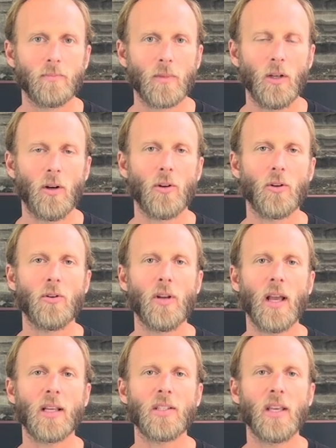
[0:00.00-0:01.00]
Good. On your
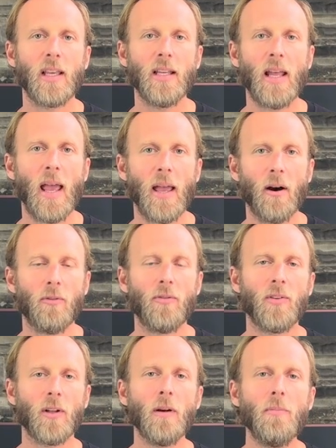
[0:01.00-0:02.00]
next inhale,
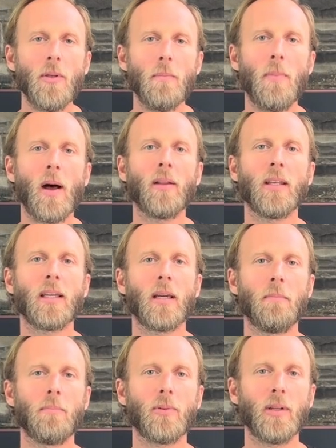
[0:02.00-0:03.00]
fill up the belly
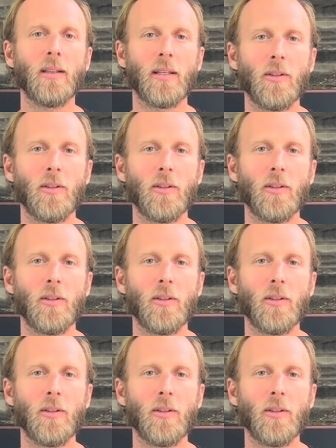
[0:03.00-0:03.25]
completely.